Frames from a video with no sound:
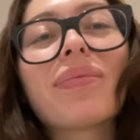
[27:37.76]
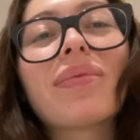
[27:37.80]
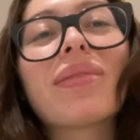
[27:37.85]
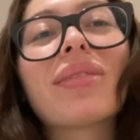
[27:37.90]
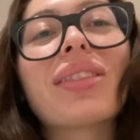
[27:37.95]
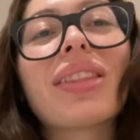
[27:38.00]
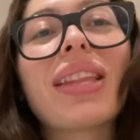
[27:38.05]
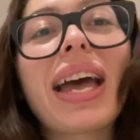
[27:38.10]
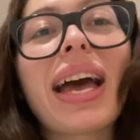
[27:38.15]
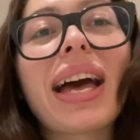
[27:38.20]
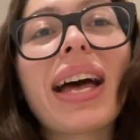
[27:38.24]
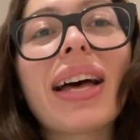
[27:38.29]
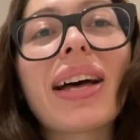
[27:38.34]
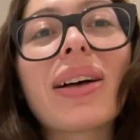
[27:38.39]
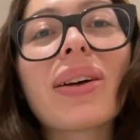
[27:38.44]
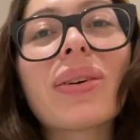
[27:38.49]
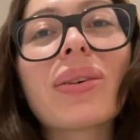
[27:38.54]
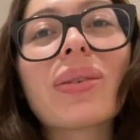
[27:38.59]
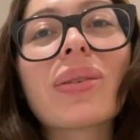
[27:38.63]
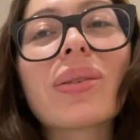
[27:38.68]

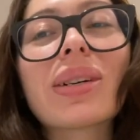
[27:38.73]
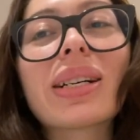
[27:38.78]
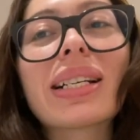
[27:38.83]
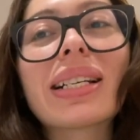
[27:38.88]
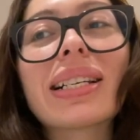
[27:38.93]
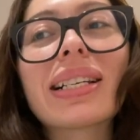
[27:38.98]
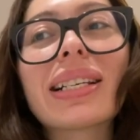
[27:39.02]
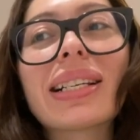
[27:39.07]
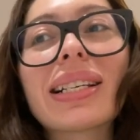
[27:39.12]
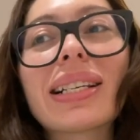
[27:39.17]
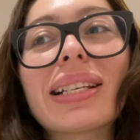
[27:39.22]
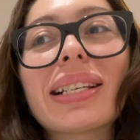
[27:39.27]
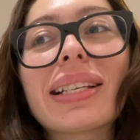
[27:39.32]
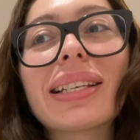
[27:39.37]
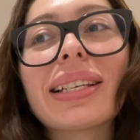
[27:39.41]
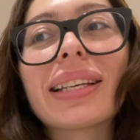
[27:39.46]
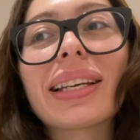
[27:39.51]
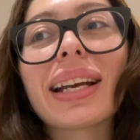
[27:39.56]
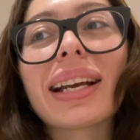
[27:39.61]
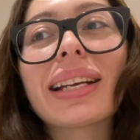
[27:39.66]
now,
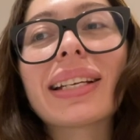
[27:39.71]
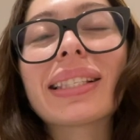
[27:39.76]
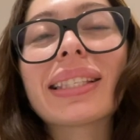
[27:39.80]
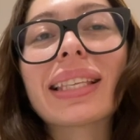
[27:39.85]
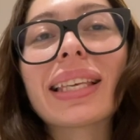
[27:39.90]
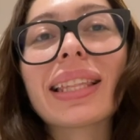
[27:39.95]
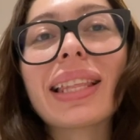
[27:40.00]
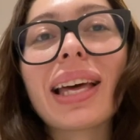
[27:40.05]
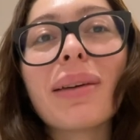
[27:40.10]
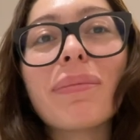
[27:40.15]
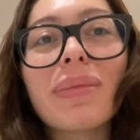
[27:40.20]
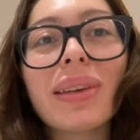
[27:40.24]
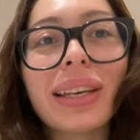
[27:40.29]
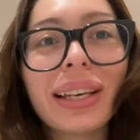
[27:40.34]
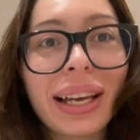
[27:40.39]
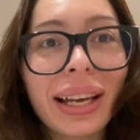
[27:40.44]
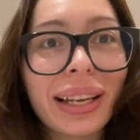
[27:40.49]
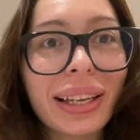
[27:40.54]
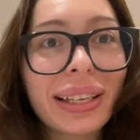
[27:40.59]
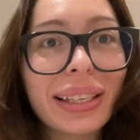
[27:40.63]
I say that
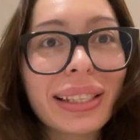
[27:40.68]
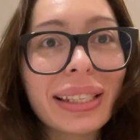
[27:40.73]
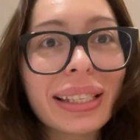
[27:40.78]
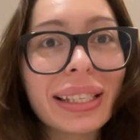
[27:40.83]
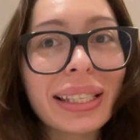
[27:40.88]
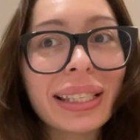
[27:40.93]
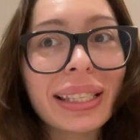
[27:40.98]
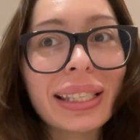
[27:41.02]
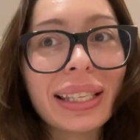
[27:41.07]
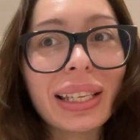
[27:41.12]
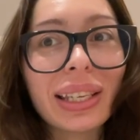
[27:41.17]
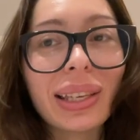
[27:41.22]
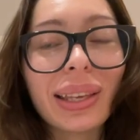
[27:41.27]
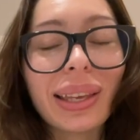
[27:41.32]
because,